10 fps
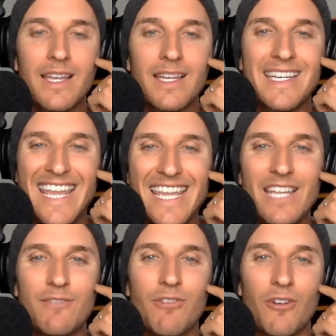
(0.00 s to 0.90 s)

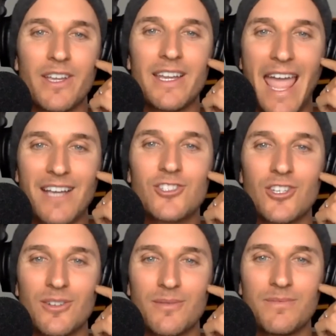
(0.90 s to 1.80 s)
need for
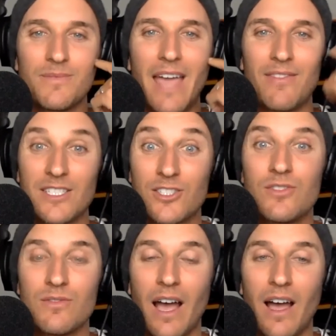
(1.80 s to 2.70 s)
connection and this
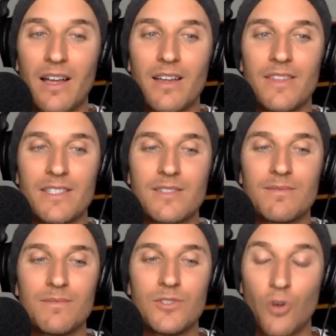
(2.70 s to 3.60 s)
this
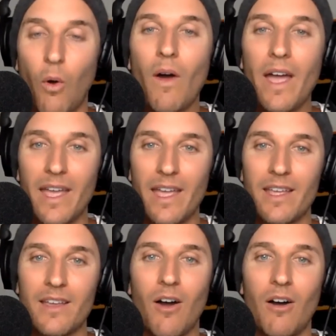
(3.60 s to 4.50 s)

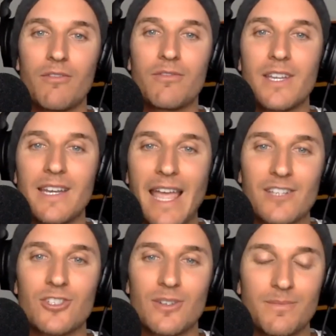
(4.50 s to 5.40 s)
joy of
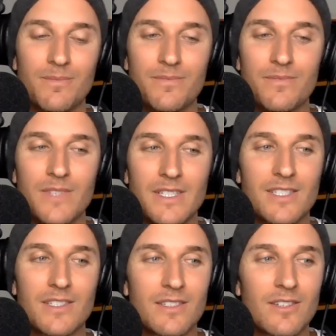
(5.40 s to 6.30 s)
connection.
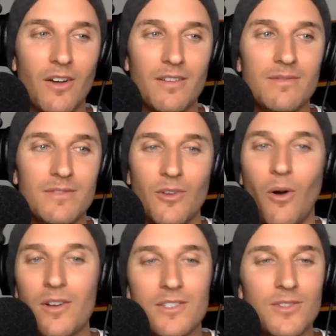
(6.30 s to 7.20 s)
It's not you
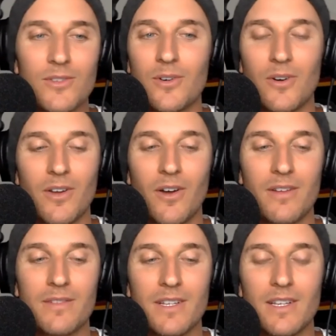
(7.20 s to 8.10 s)
ought to or
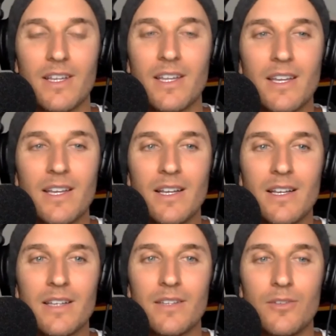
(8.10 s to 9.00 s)
not
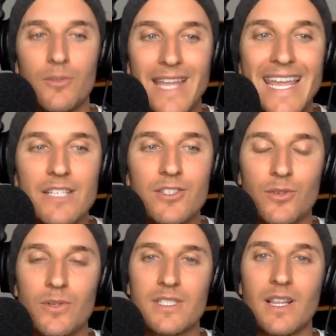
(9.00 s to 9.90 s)
you need
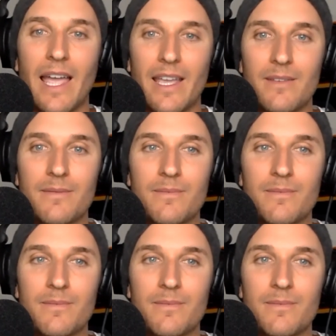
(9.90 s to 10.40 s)
to. It's like,